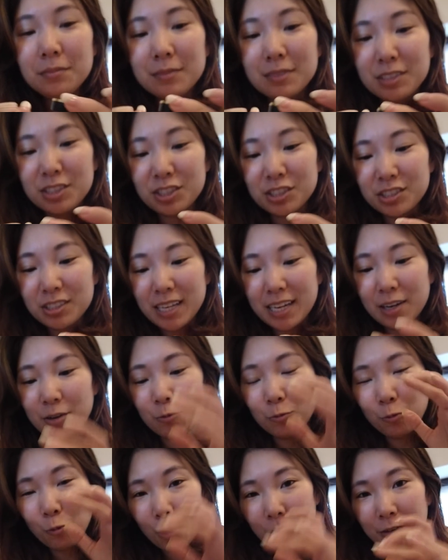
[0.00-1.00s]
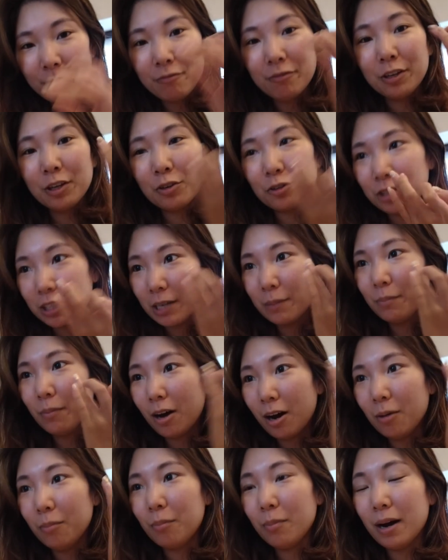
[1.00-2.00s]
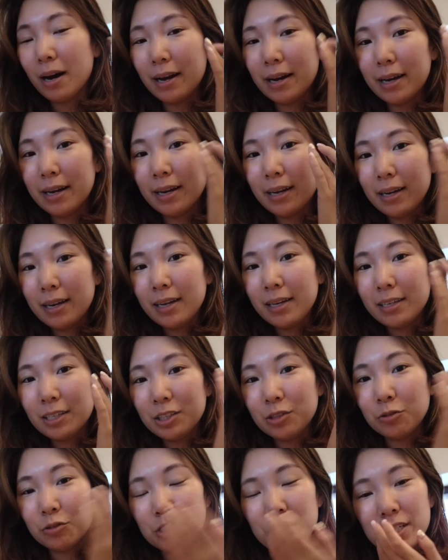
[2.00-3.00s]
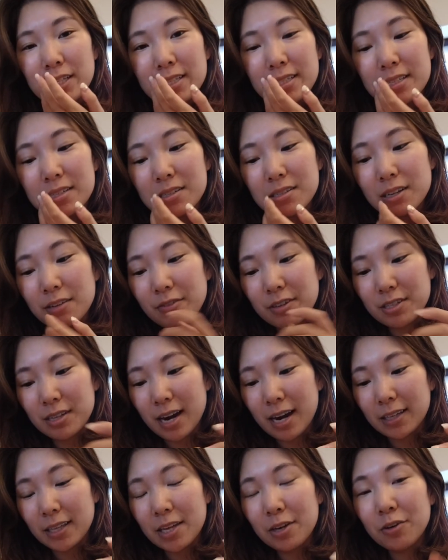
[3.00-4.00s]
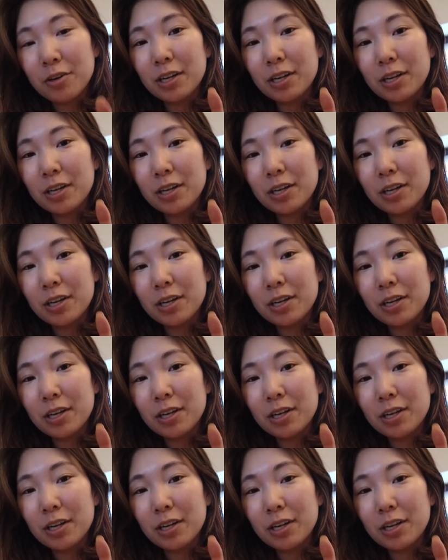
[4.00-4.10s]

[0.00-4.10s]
just like one finger dip on my, you know, cheeks and stuff as highlighter.